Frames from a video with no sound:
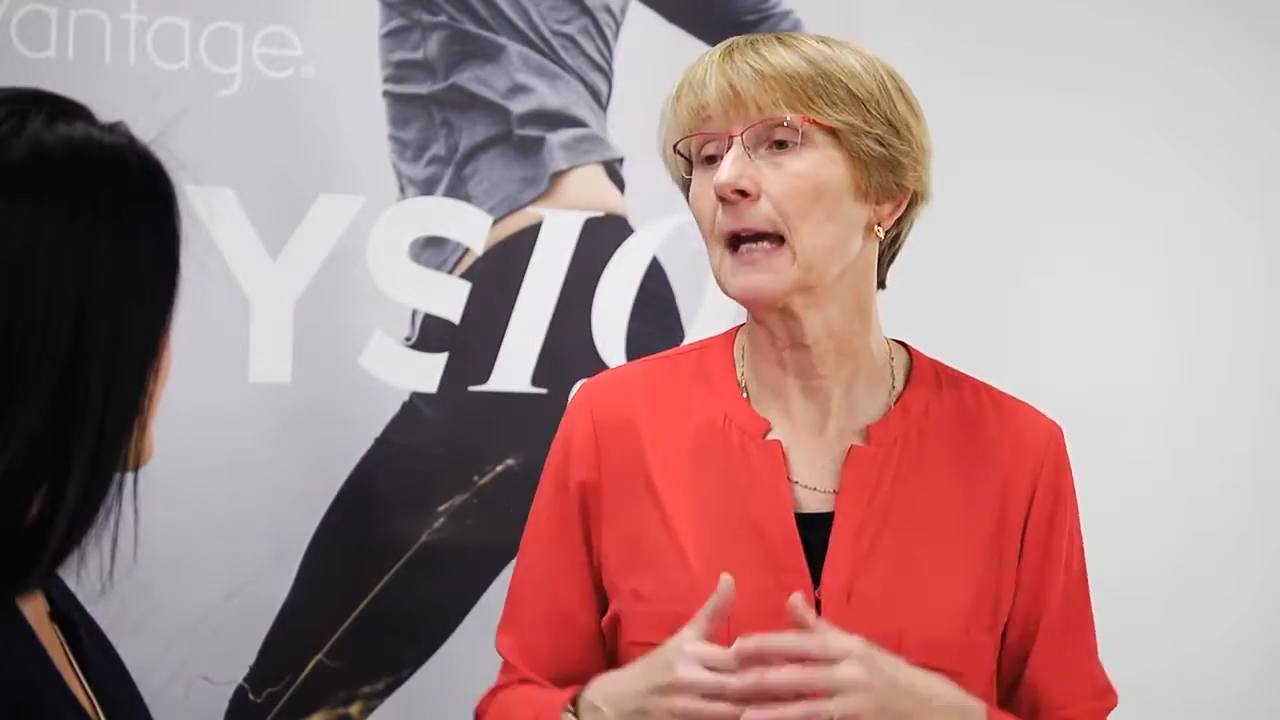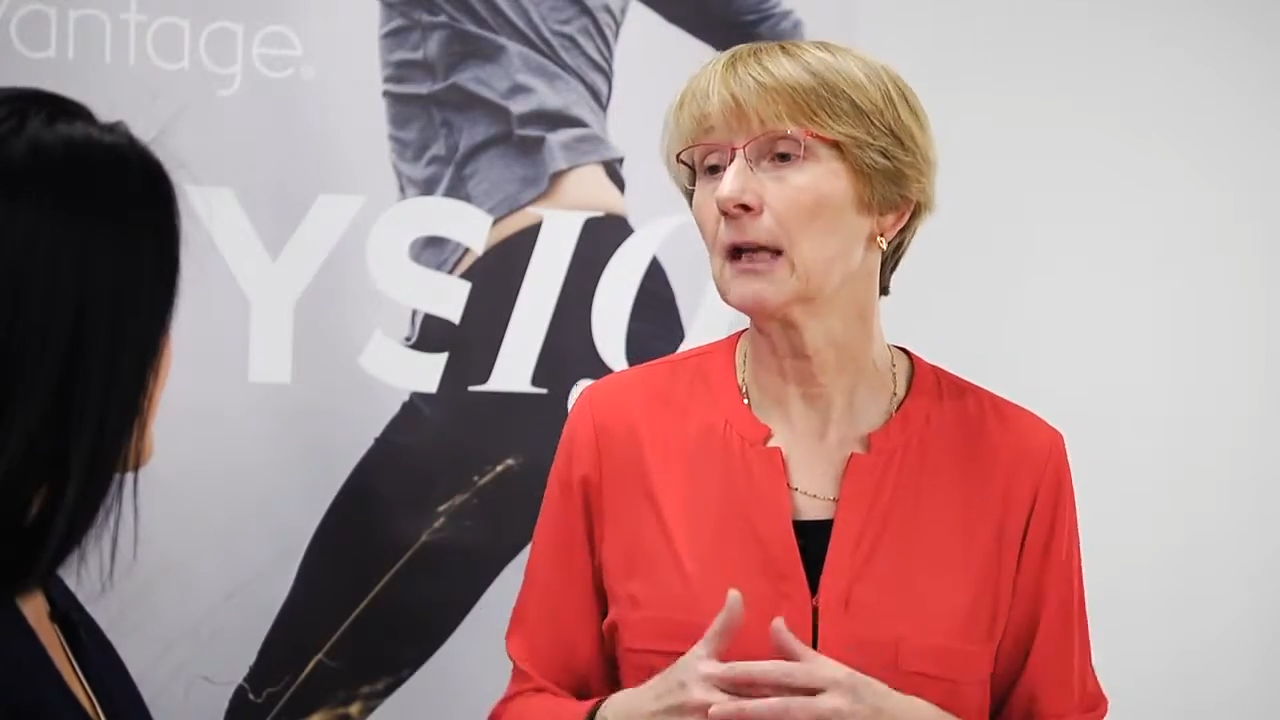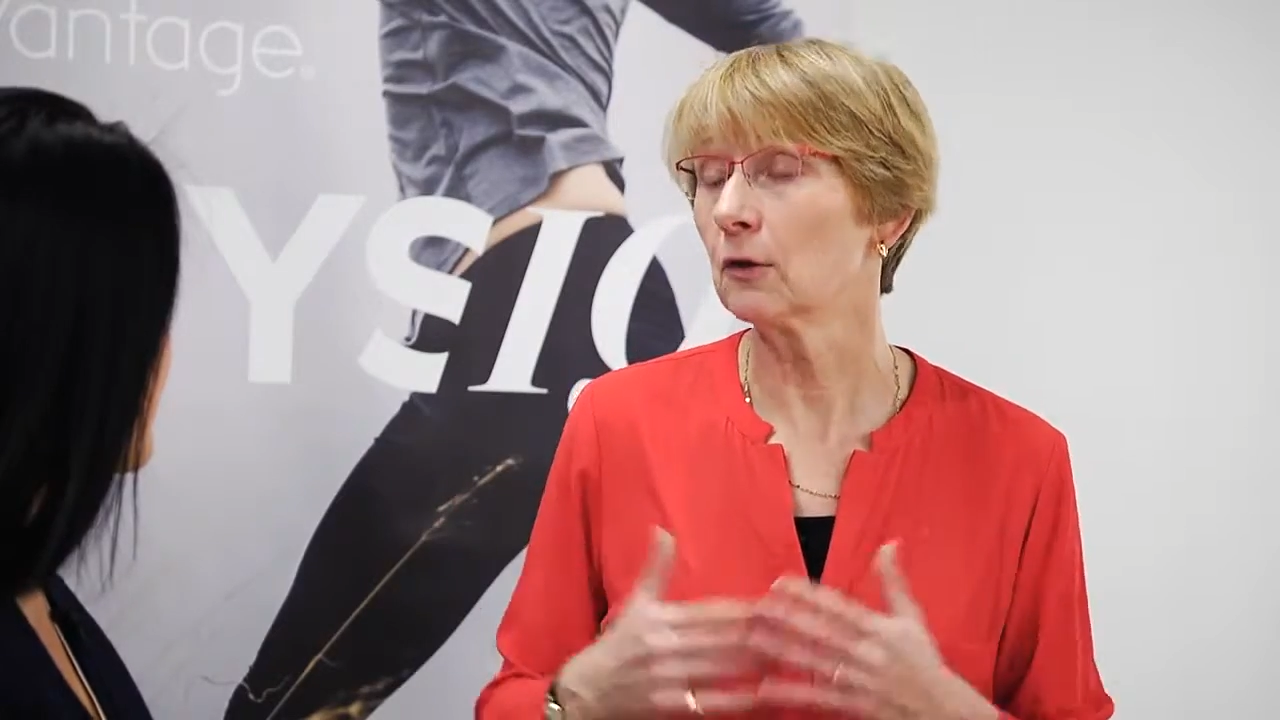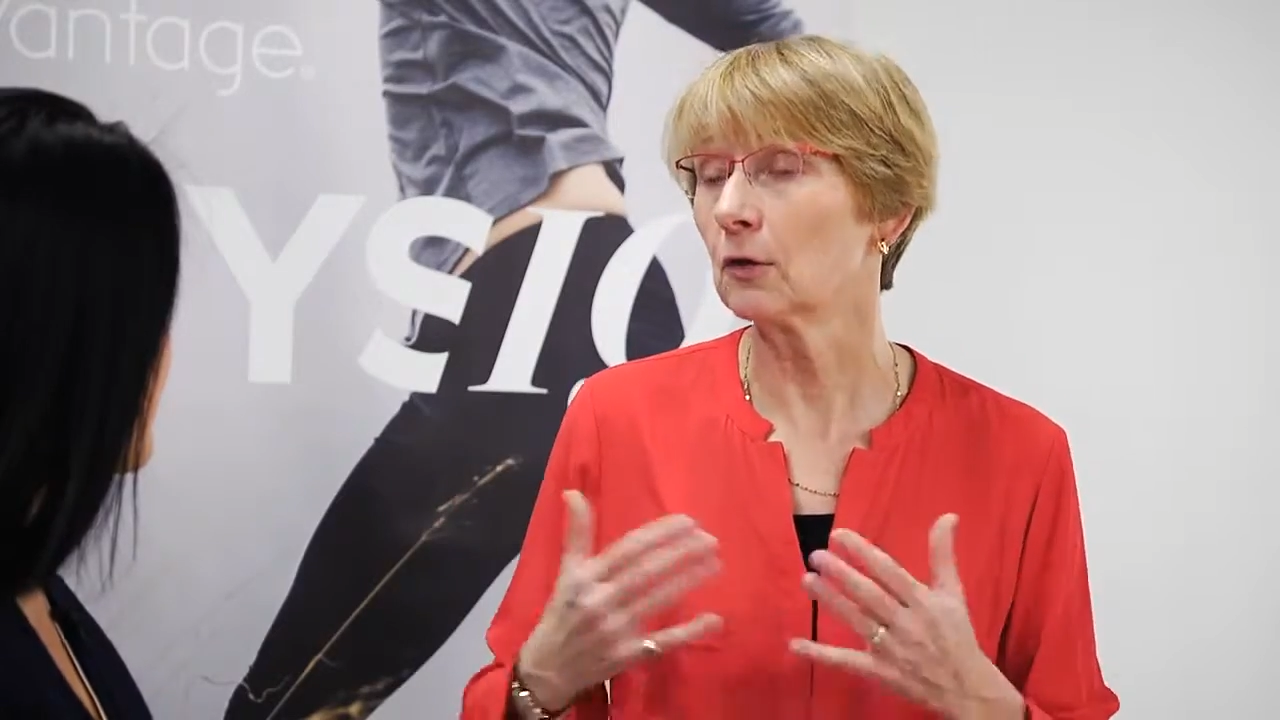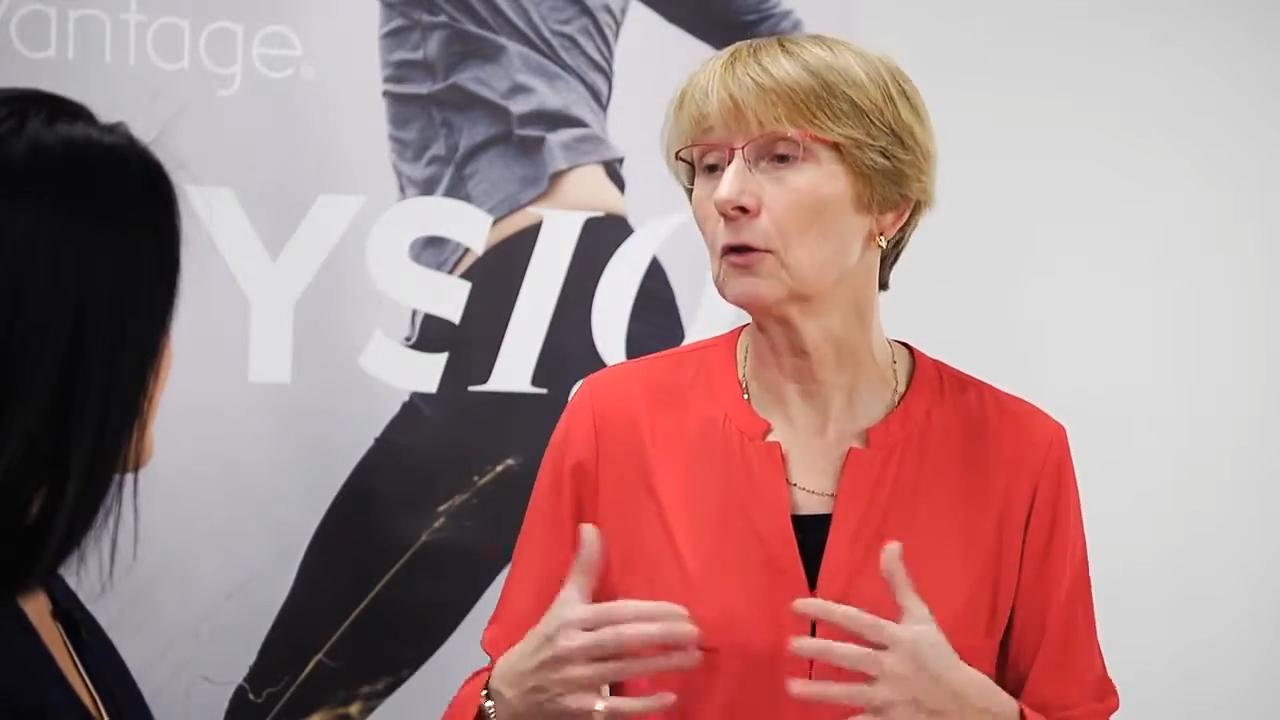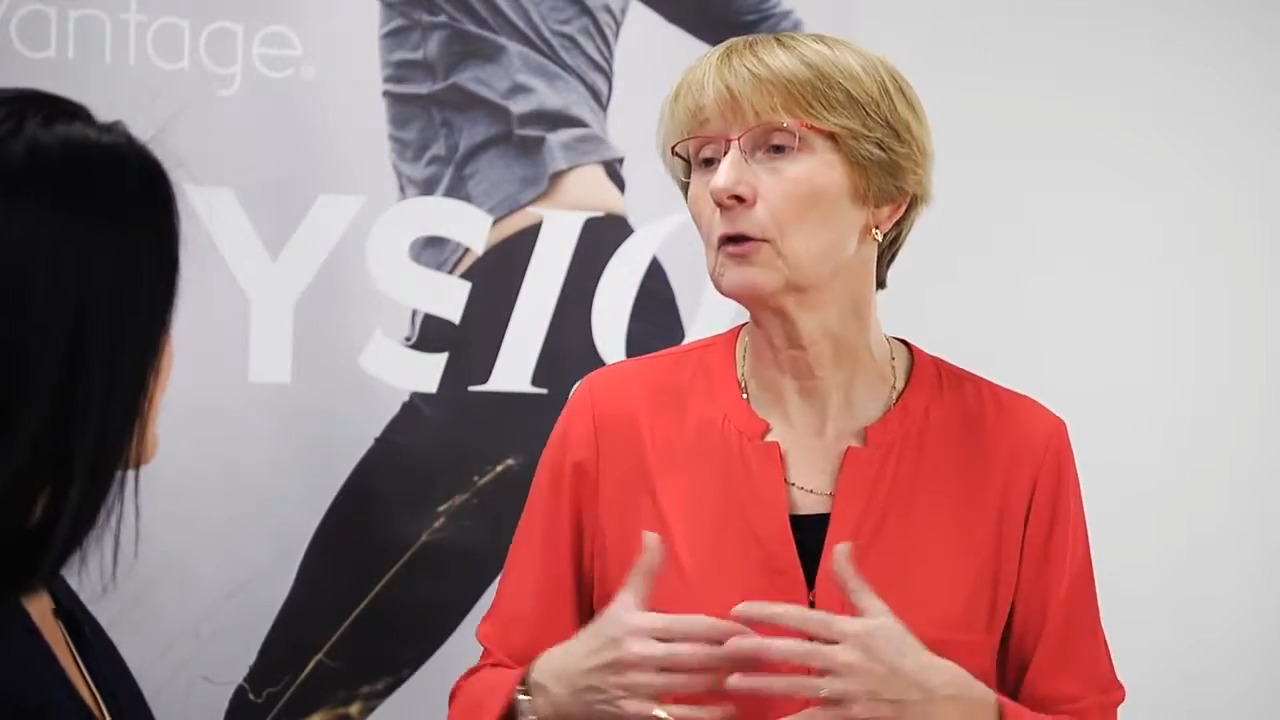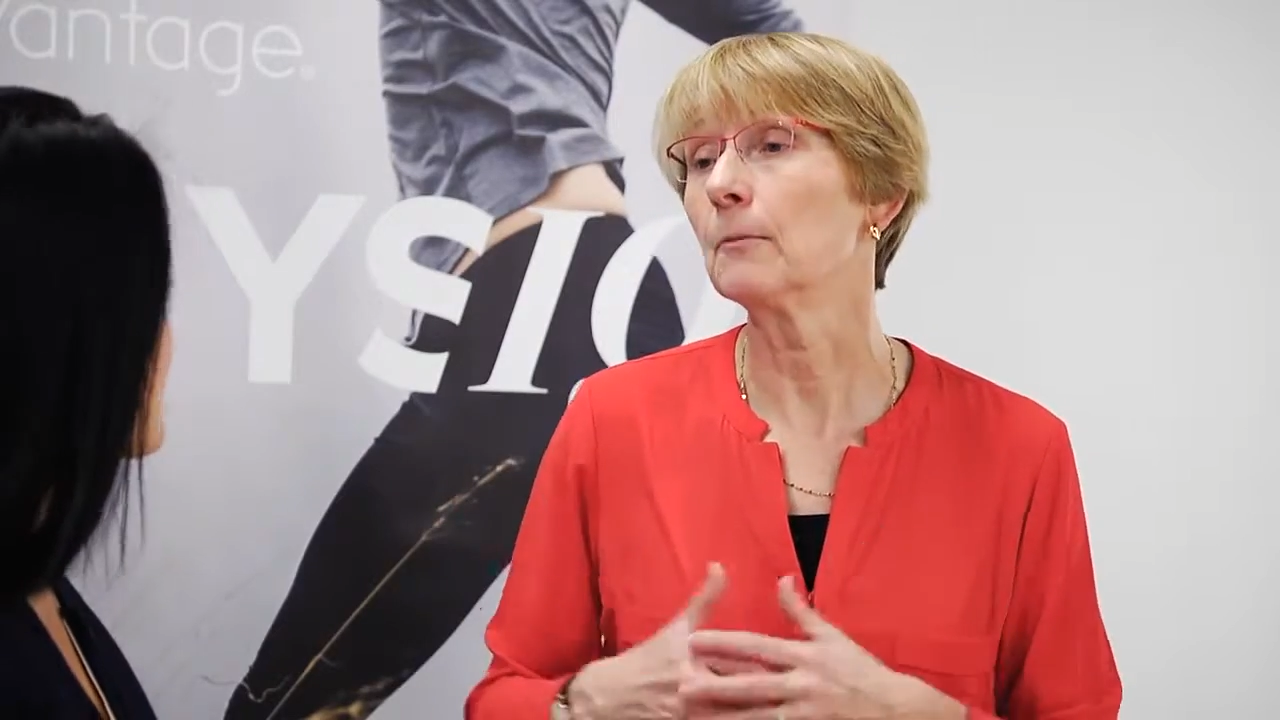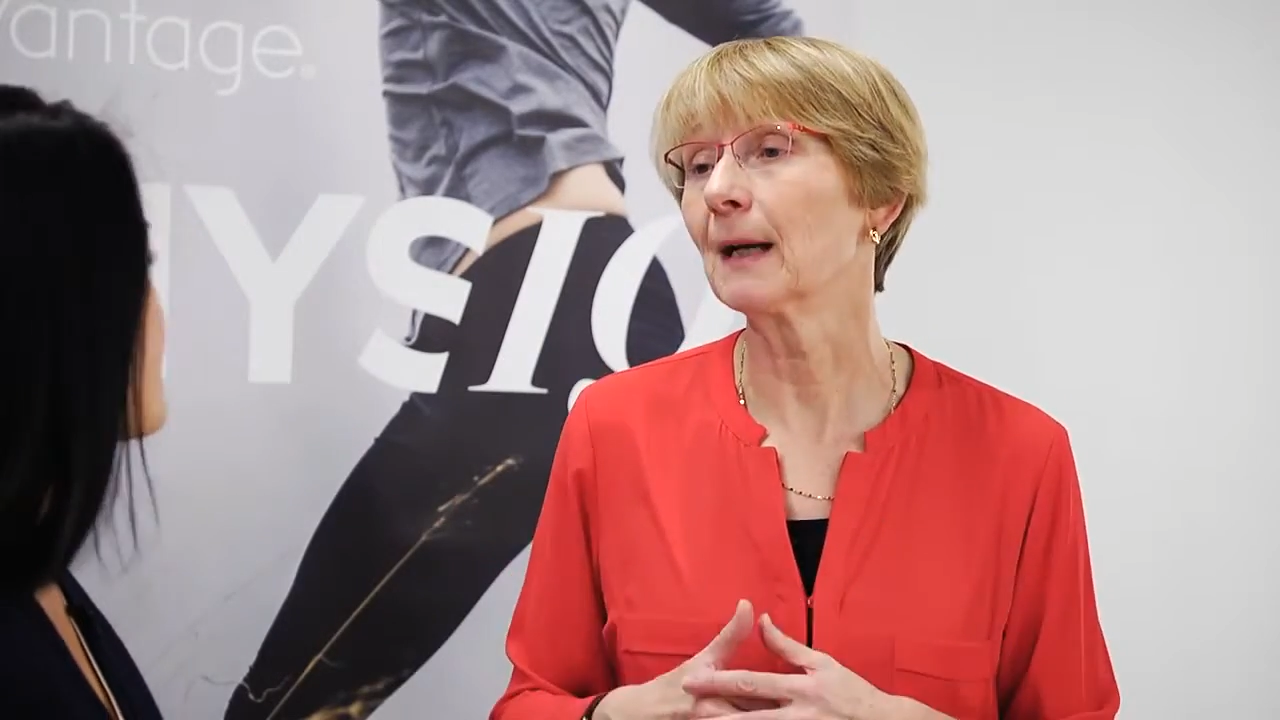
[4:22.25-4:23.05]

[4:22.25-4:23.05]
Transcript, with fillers: and the good